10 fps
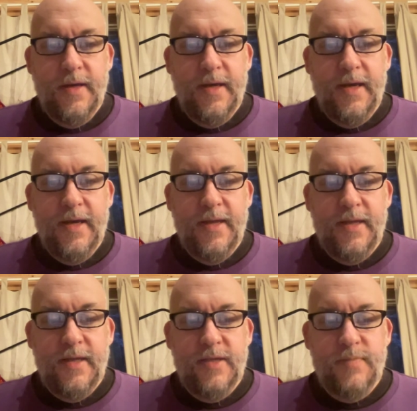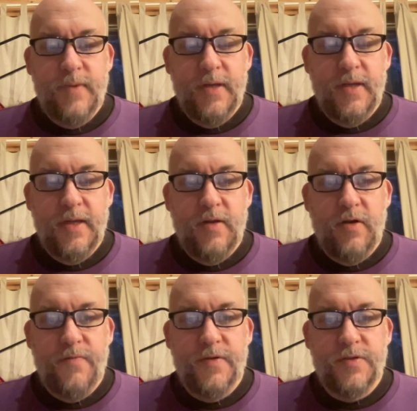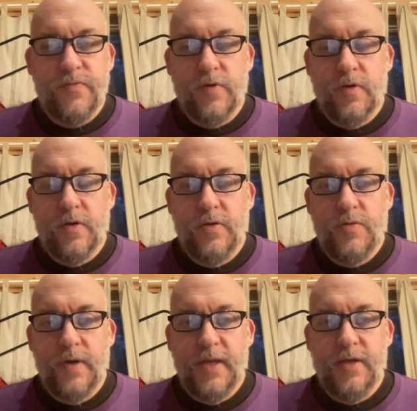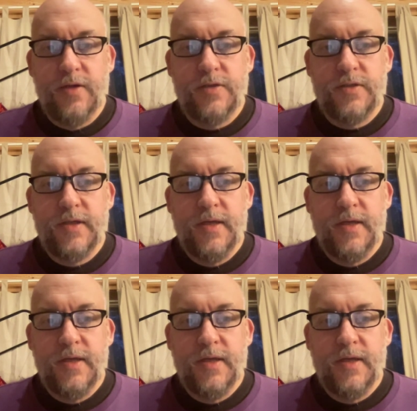and he's been in office for 20 years.